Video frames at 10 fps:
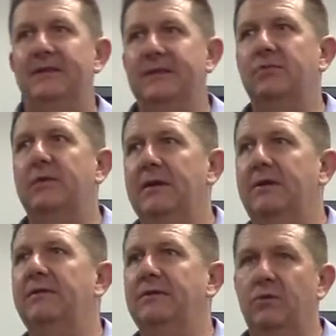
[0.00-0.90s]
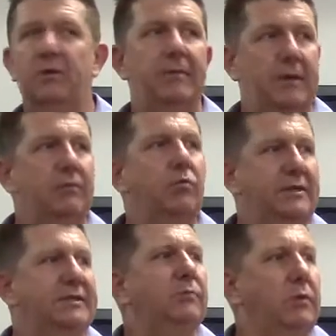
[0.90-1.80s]
just want to talk about
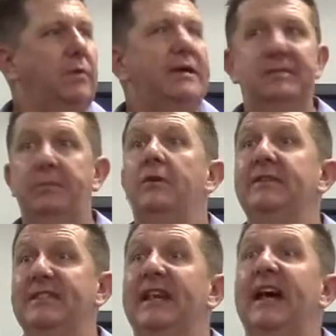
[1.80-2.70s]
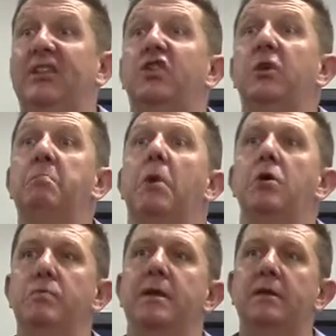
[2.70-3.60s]
what we're experiencing at the
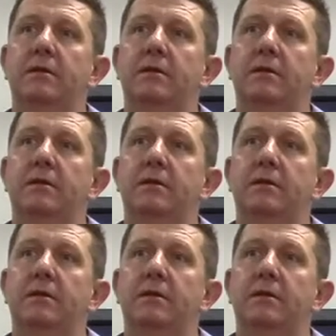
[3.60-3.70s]
moment.